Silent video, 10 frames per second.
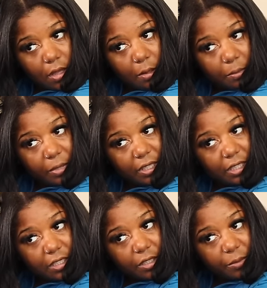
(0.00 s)
I'm gonna be
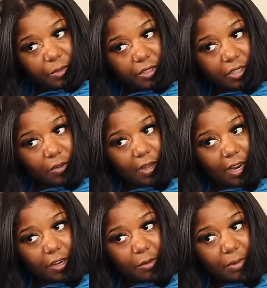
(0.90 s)
listening to music while
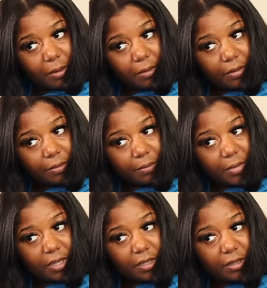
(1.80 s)
I do my
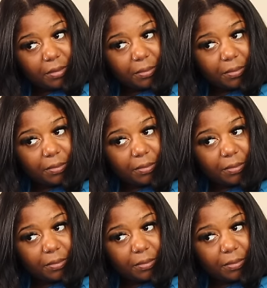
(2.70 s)
makeup.